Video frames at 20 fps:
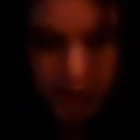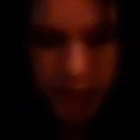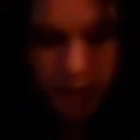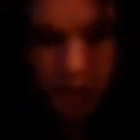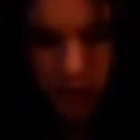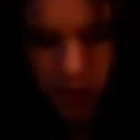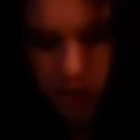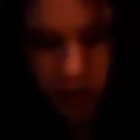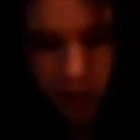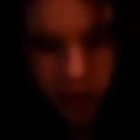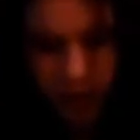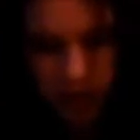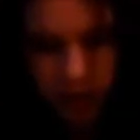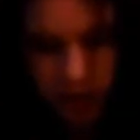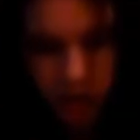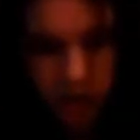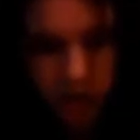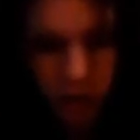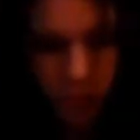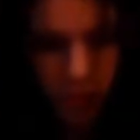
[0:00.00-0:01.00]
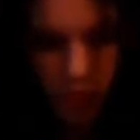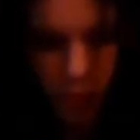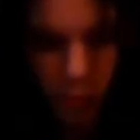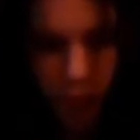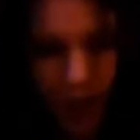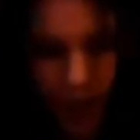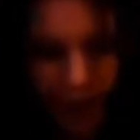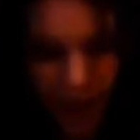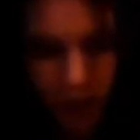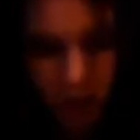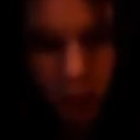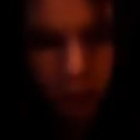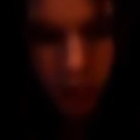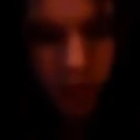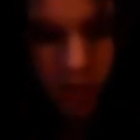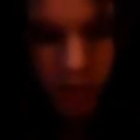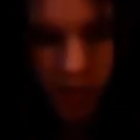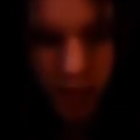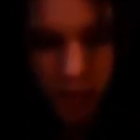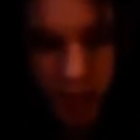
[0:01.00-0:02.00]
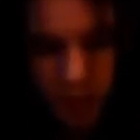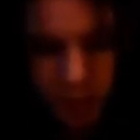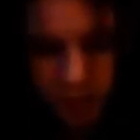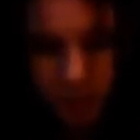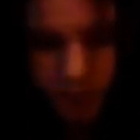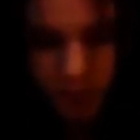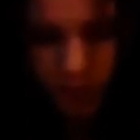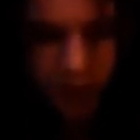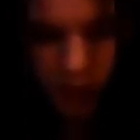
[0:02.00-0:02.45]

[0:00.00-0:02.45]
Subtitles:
If it's not going out, you just rub it outwards.